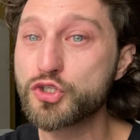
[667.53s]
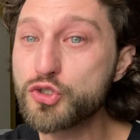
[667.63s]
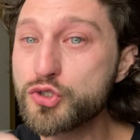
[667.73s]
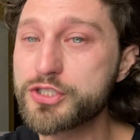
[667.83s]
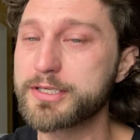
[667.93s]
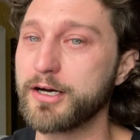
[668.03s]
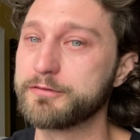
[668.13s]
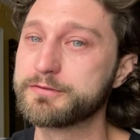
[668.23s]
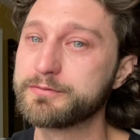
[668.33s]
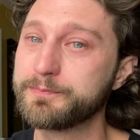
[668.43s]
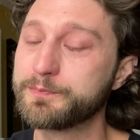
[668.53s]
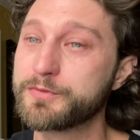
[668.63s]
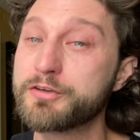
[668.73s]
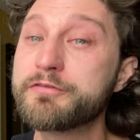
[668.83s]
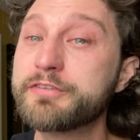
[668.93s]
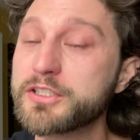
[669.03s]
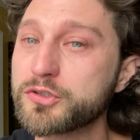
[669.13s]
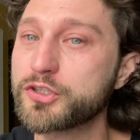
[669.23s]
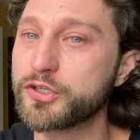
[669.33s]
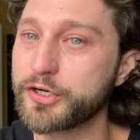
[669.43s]
Do stuff to feel
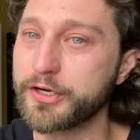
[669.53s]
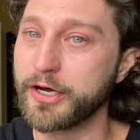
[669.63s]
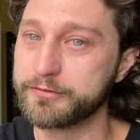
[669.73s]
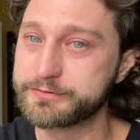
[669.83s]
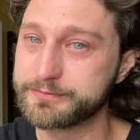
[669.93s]
good enough.